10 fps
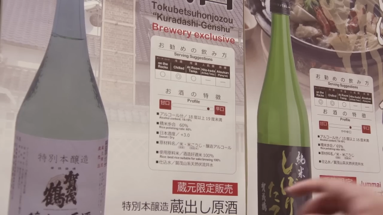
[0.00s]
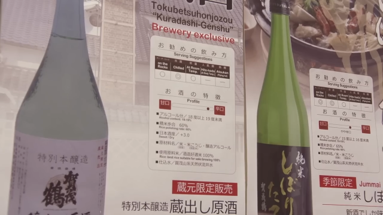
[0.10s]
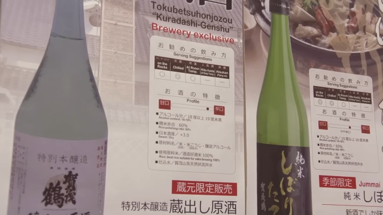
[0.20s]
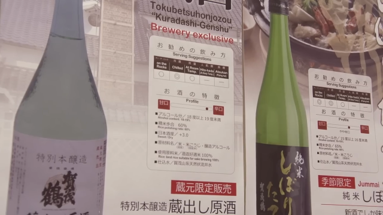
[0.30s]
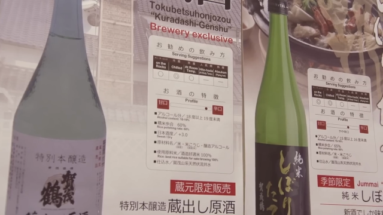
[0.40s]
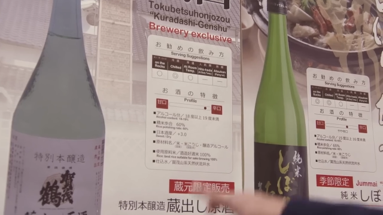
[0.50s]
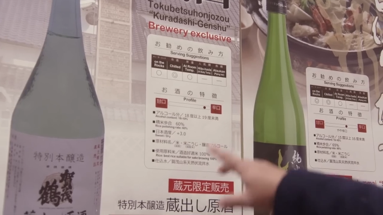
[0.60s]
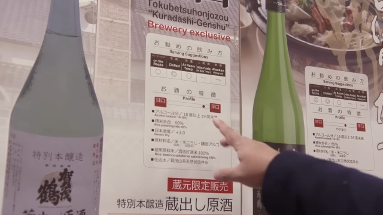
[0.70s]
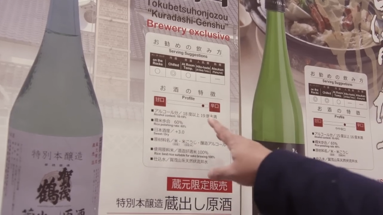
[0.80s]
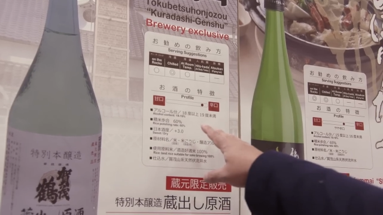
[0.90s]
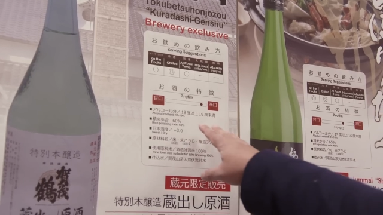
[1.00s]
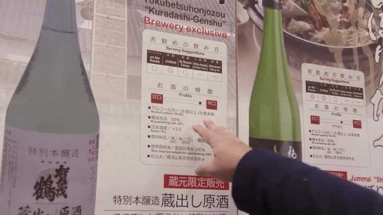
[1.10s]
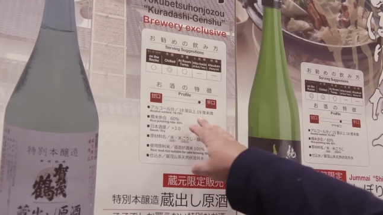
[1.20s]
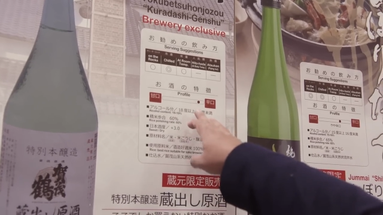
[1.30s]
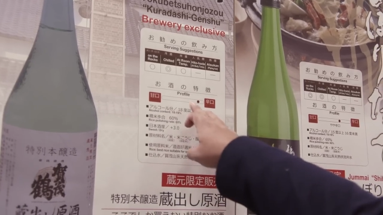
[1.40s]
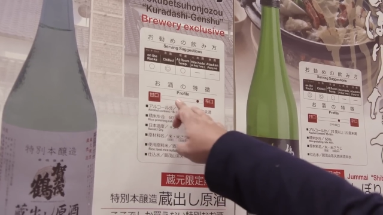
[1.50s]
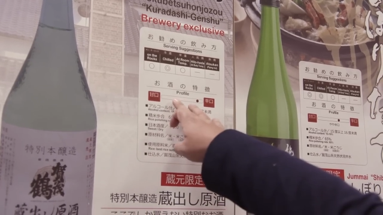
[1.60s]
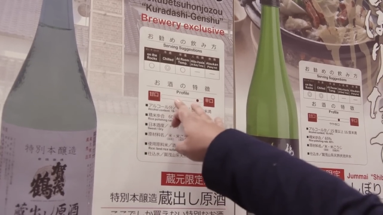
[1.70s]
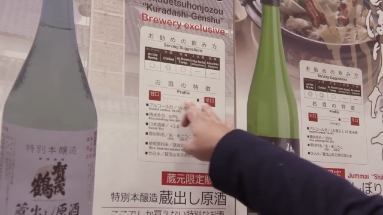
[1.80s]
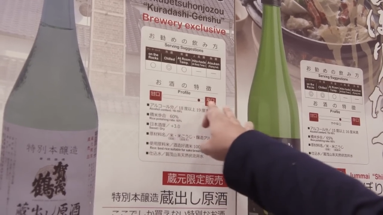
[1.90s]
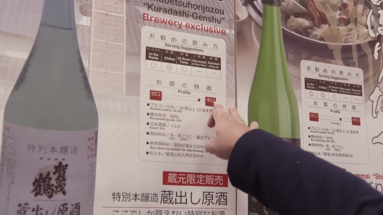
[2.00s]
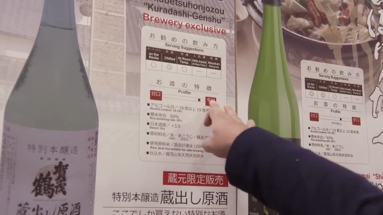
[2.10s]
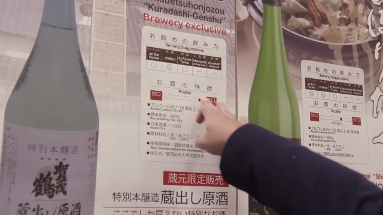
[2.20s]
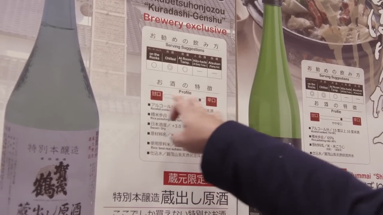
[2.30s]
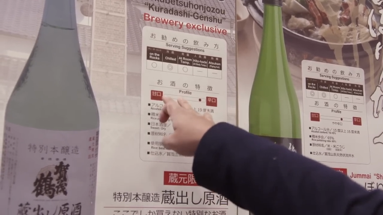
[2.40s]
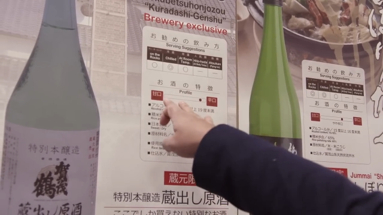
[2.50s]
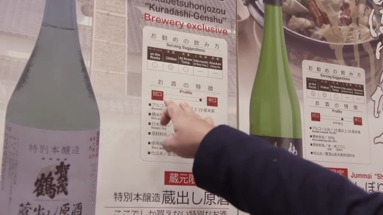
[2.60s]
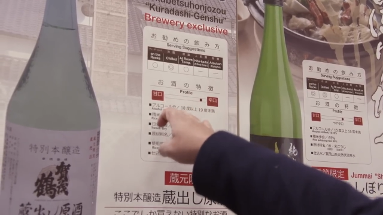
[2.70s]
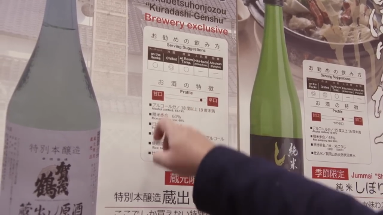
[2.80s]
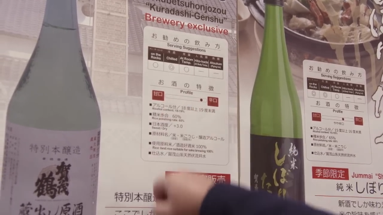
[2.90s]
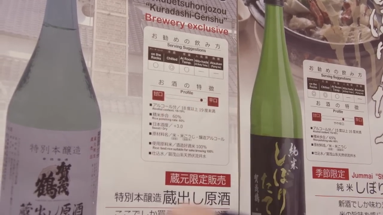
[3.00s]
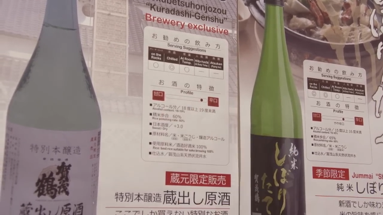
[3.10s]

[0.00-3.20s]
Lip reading: [unreadable: no face in view]